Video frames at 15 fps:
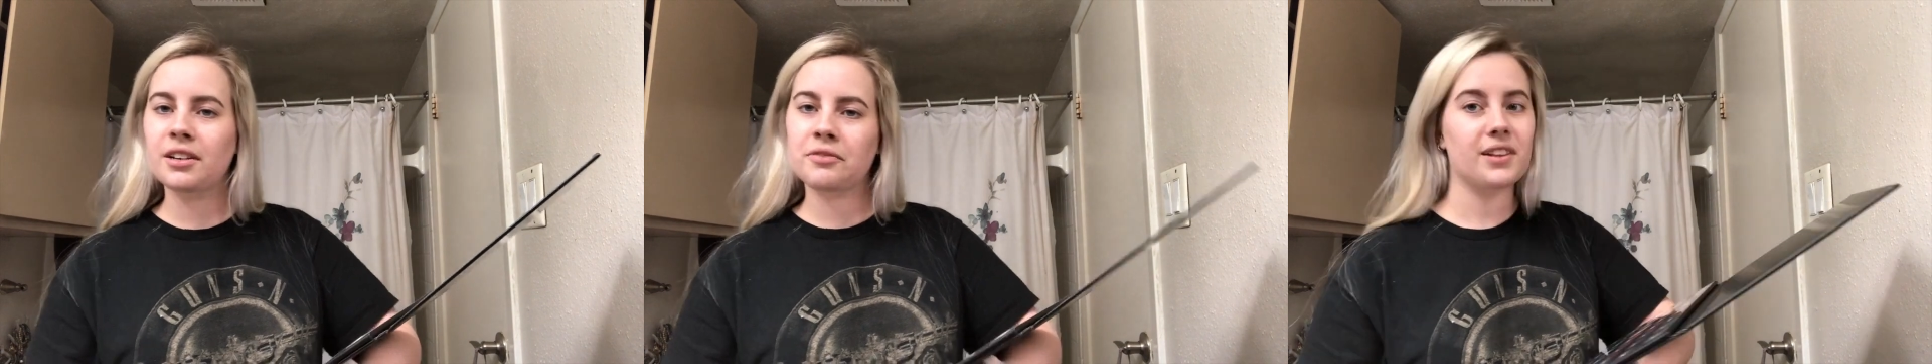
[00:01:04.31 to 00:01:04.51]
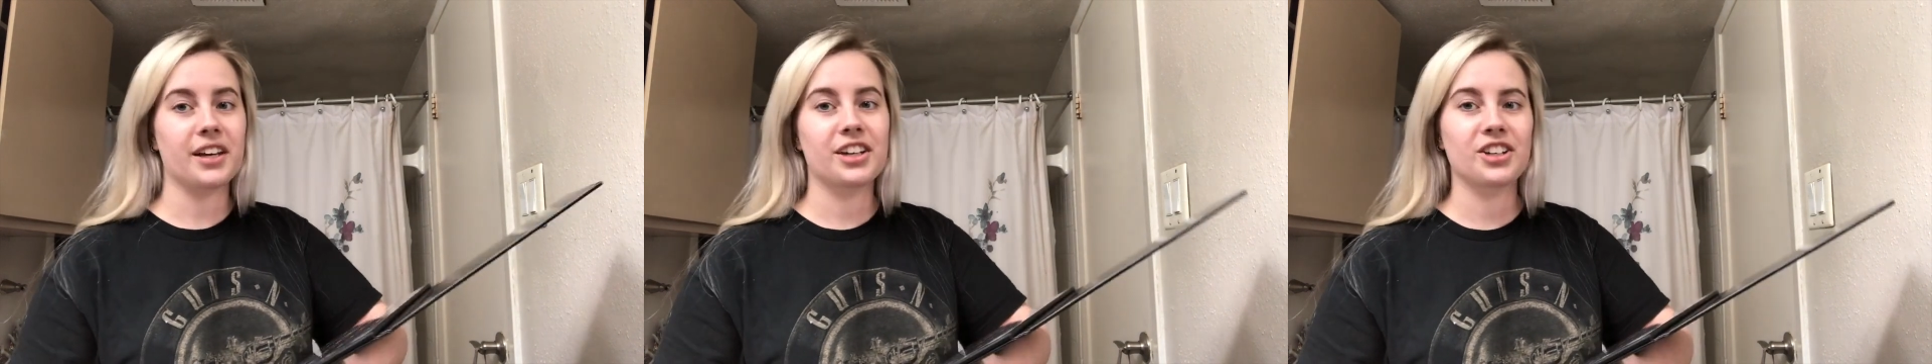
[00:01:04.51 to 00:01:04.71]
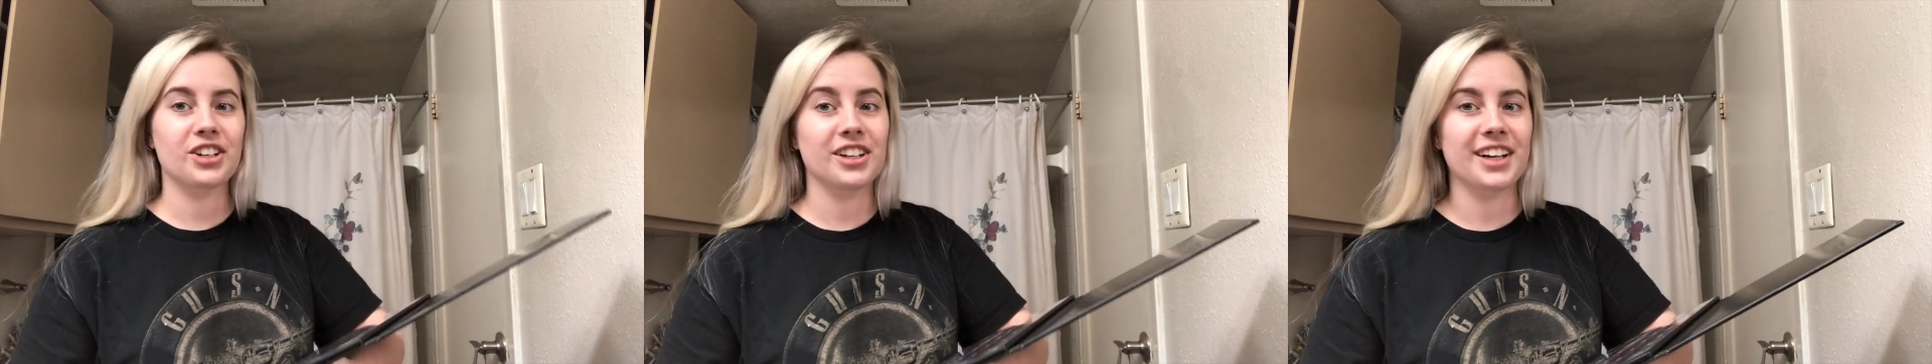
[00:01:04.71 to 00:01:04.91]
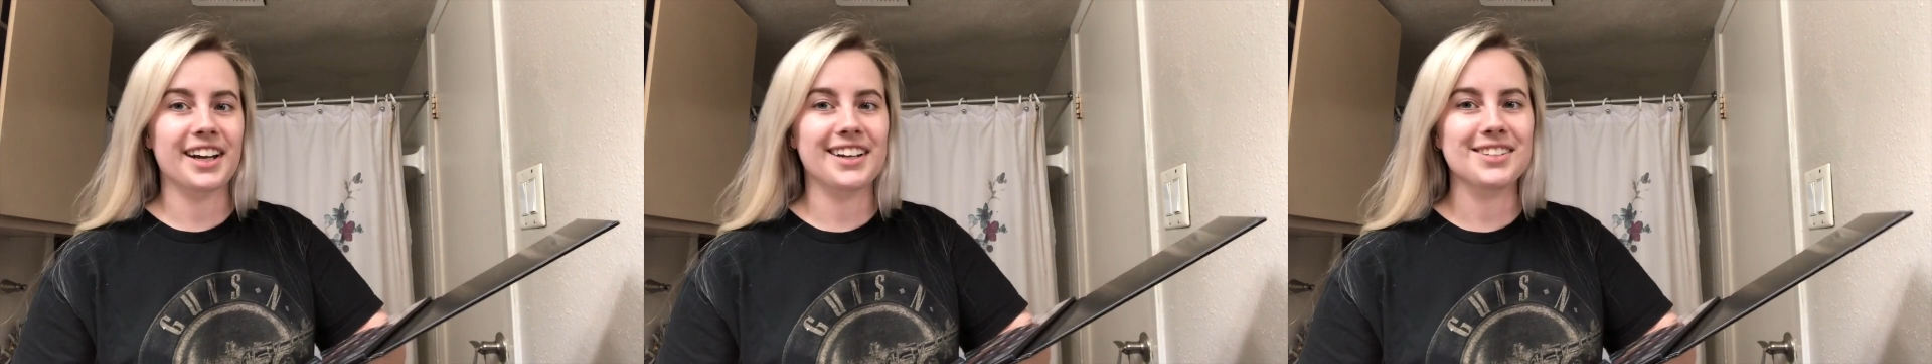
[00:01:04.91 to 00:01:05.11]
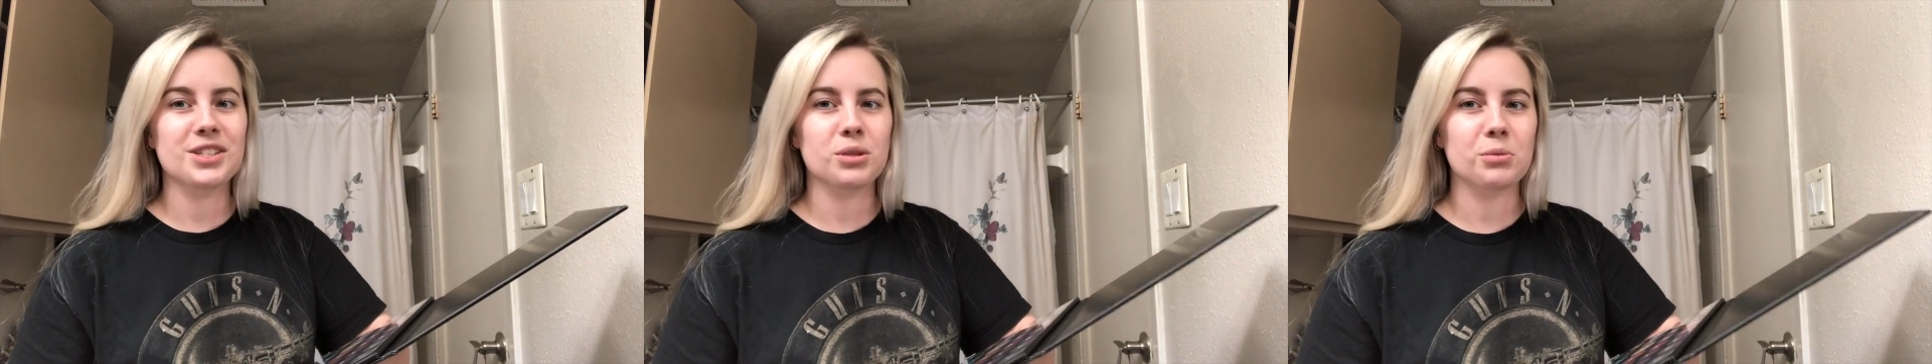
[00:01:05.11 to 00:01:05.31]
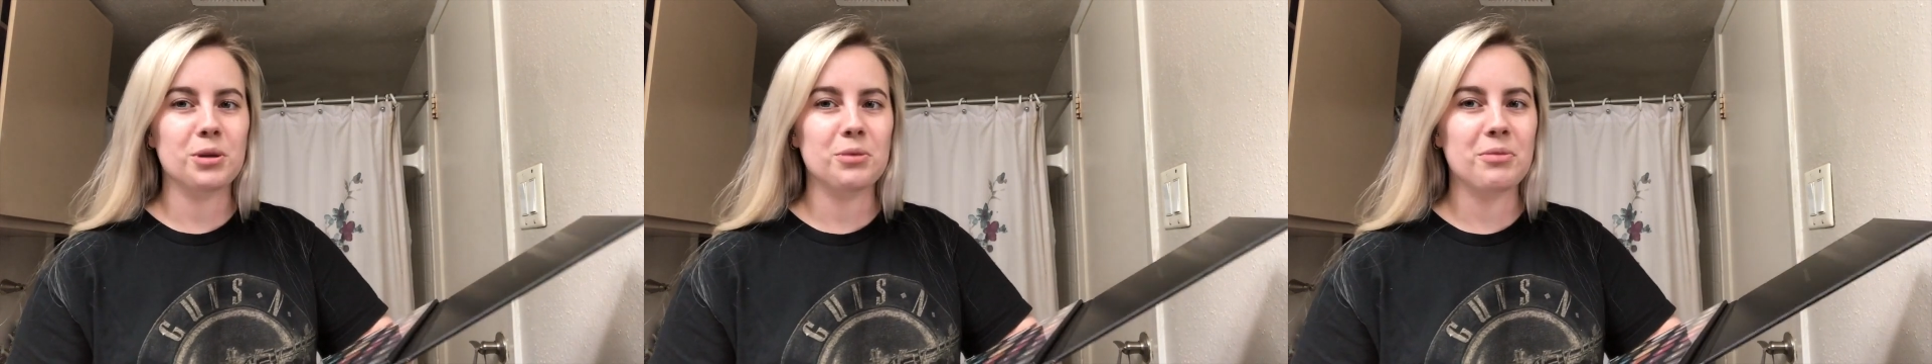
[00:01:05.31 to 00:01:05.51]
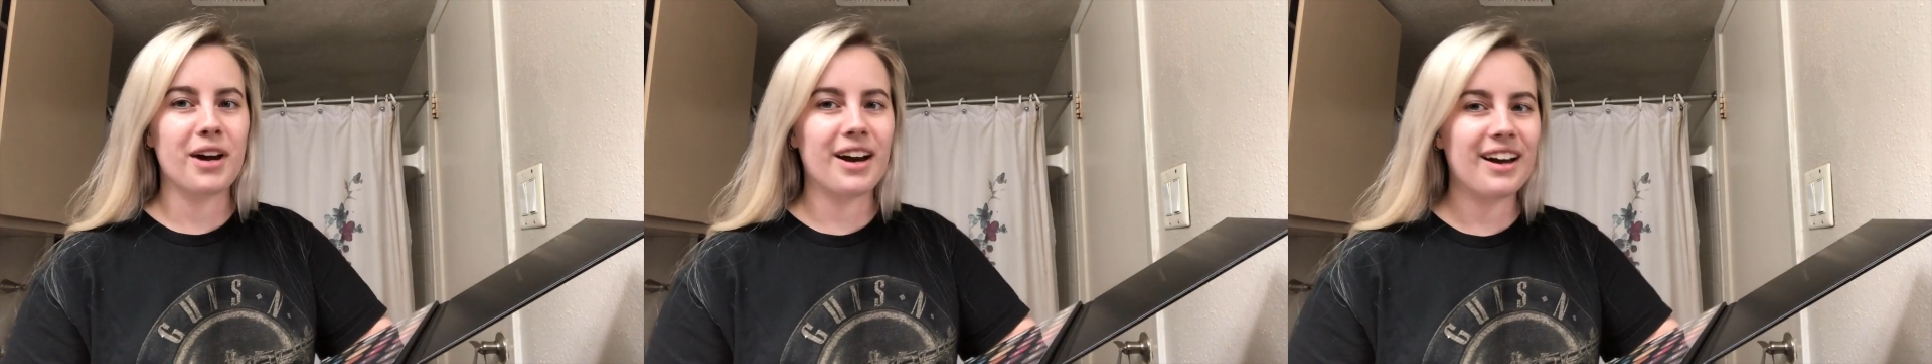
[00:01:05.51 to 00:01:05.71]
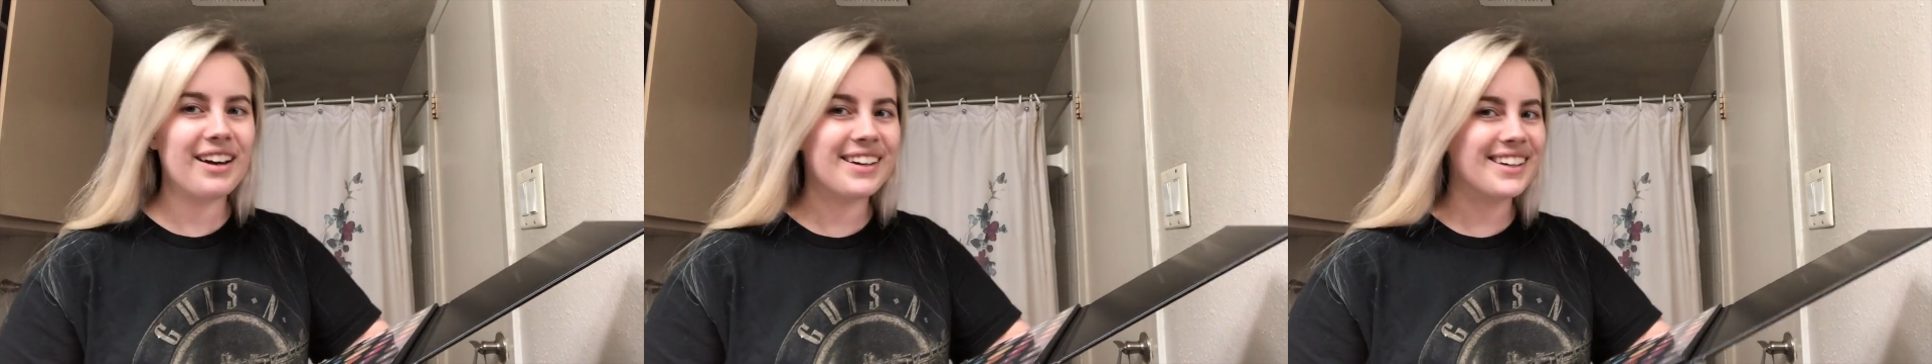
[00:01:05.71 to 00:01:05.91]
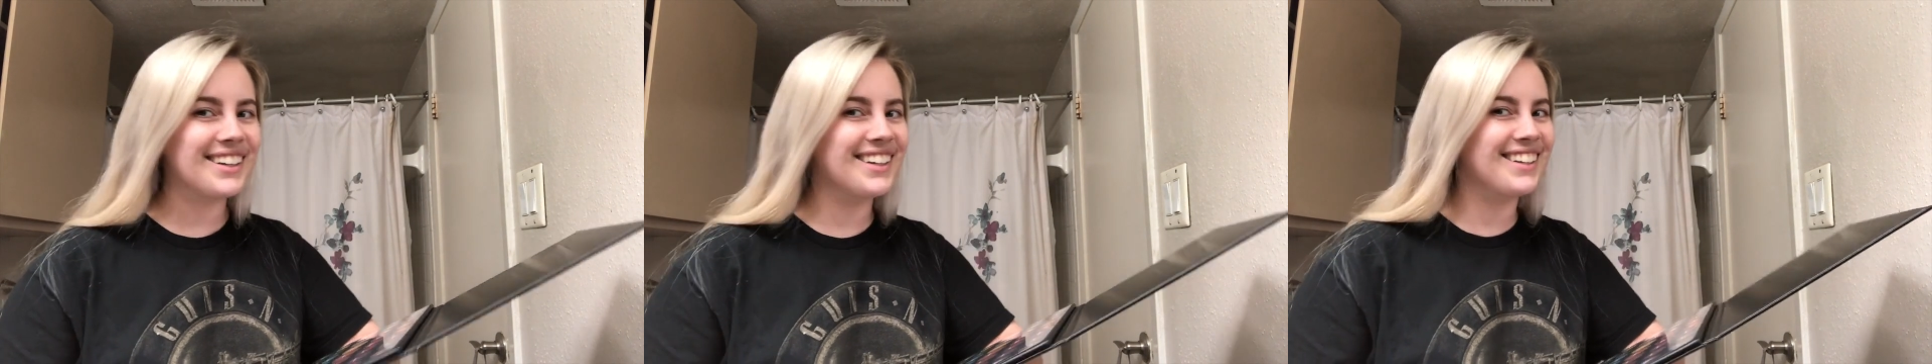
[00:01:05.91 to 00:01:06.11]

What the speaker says: Like you're gonna answer me back.